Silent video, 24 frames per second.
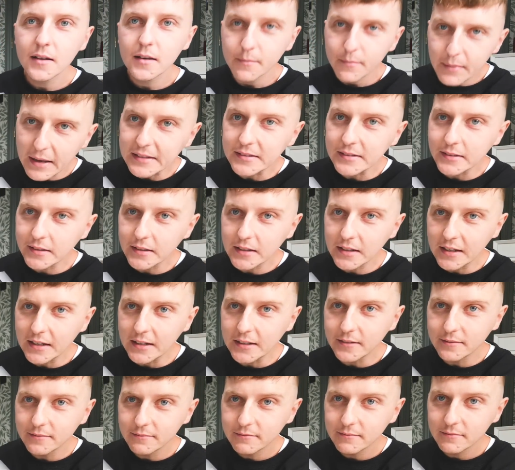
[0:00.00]

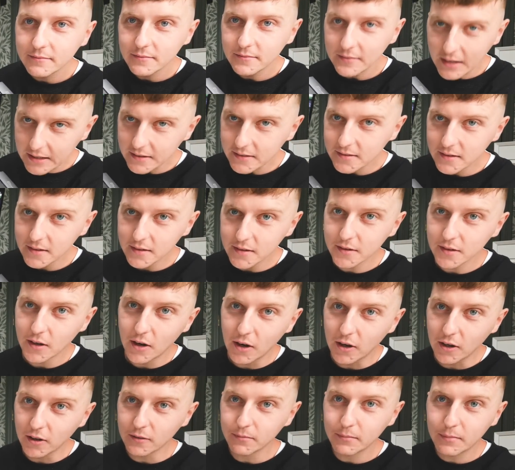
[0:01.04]
Basically, that's the
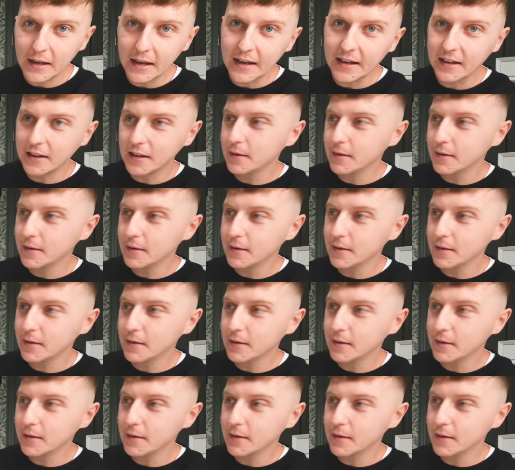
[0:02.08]
song playing